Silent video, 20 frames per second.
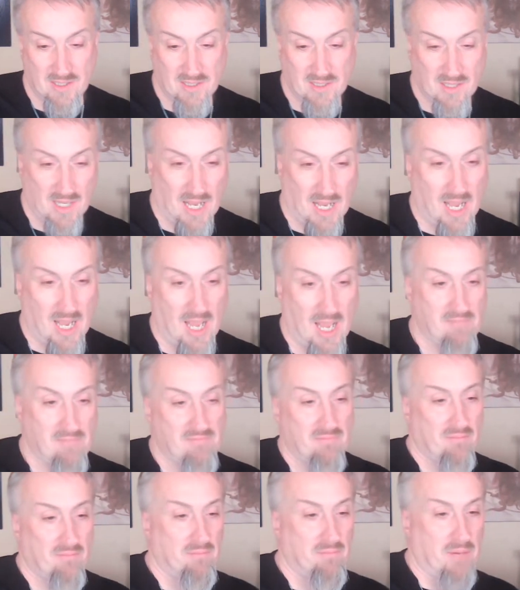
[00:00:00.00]

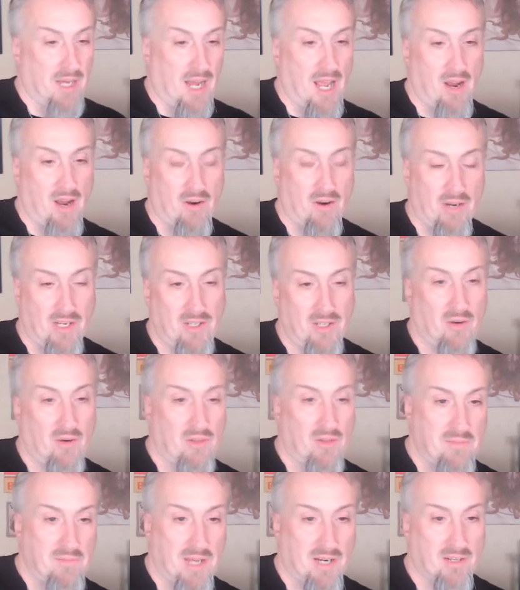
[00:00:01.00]
but I already know
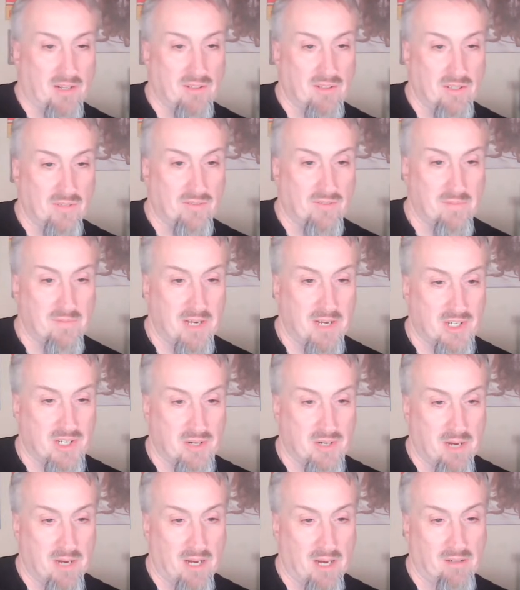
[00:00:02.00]
the medical
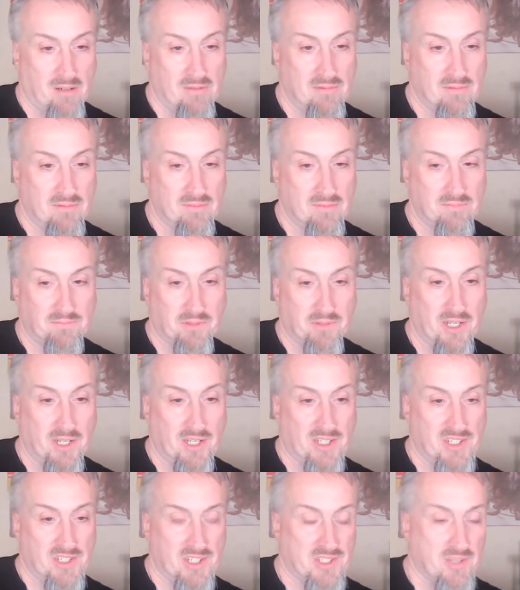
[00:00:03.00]
information about
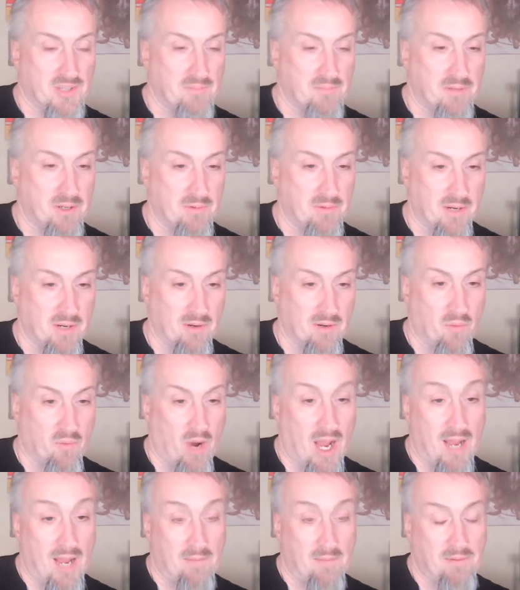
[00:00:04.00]
pre-existent puberty,
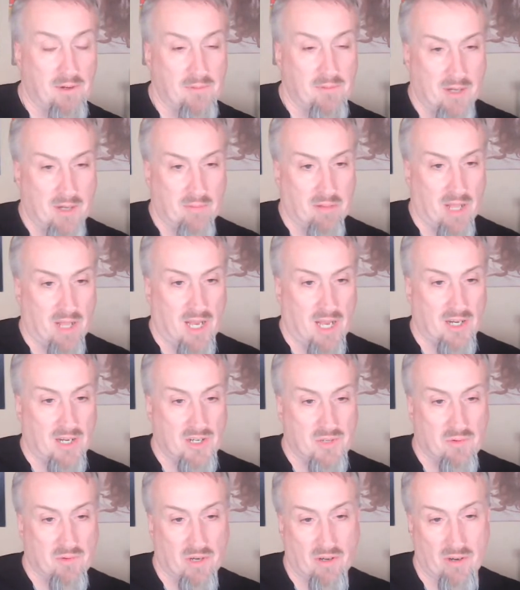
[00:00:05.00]
why puberty
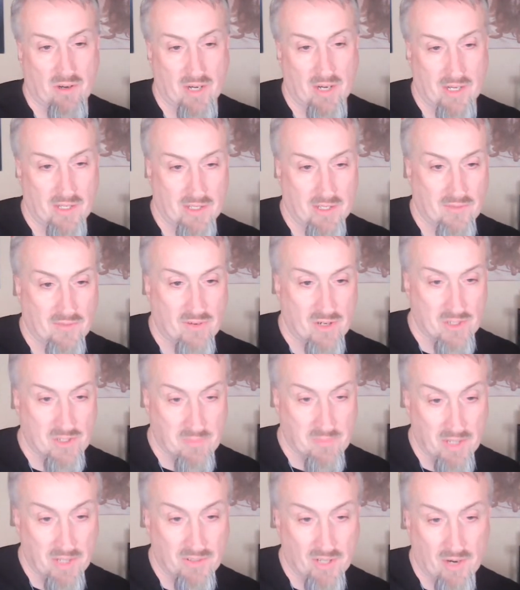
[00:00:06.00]
blockers were created in the first
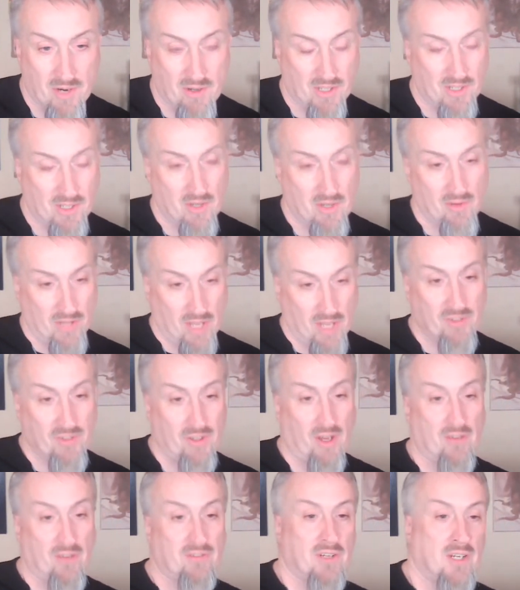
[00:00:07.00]
place. I already know that
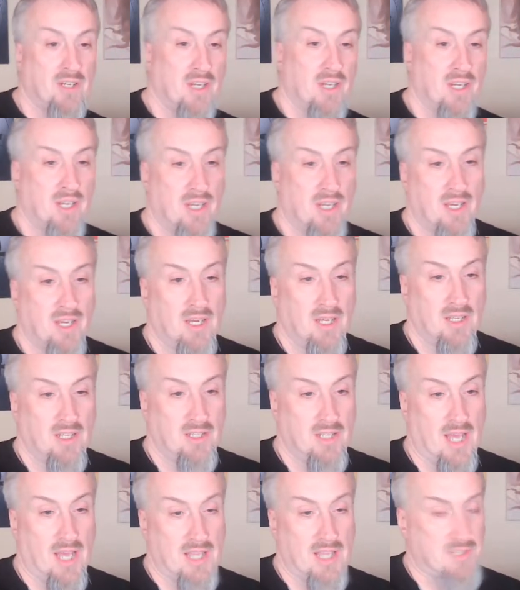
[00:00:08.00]
stuff.
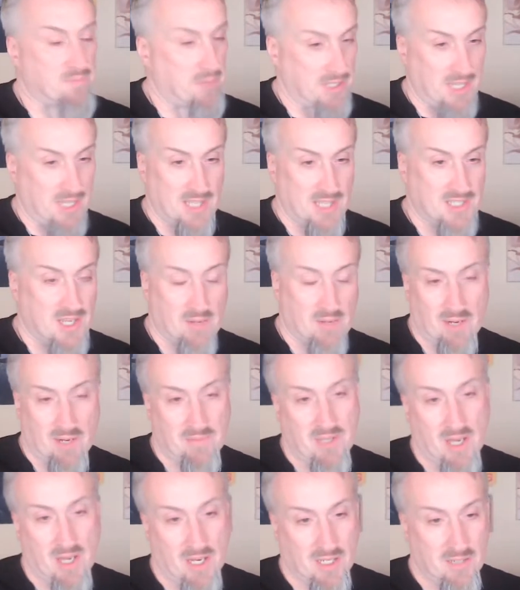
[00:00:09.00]
But that's not what I'm
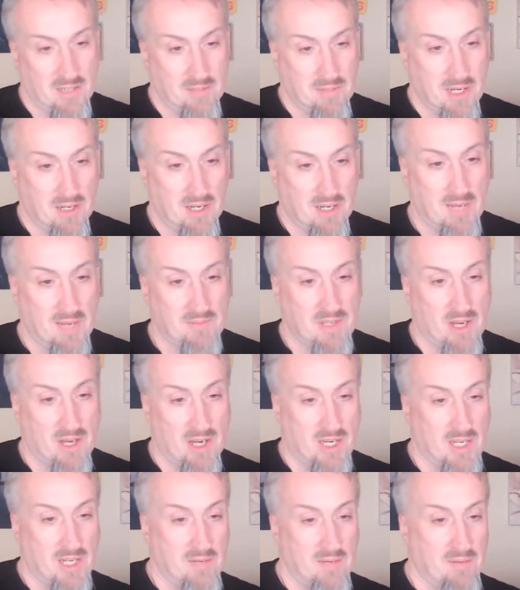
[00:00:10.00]
talking about. I'm
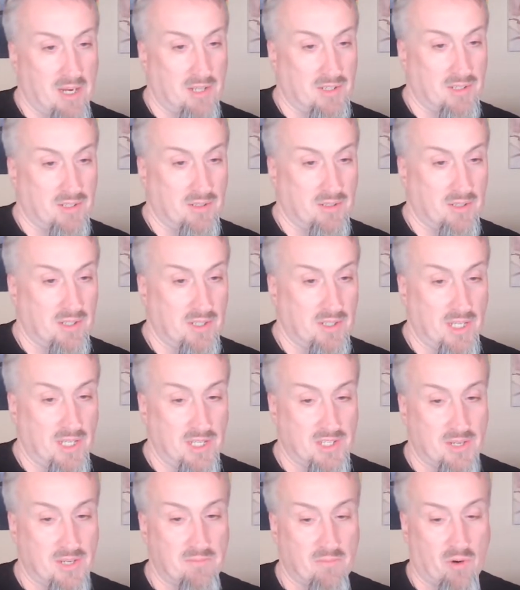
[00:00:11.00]
talking about,
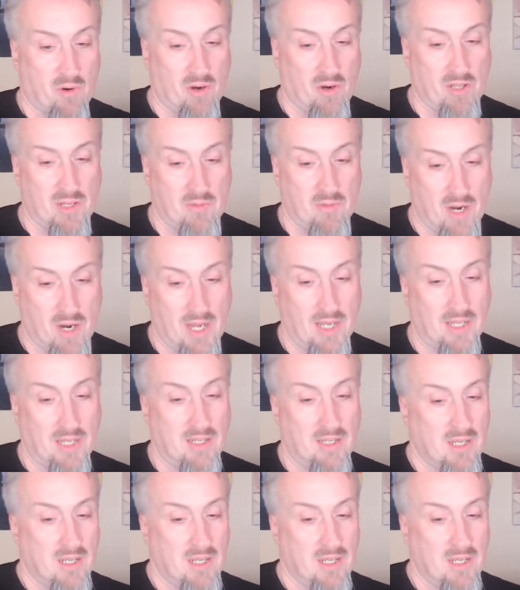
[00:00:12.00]
is it morally right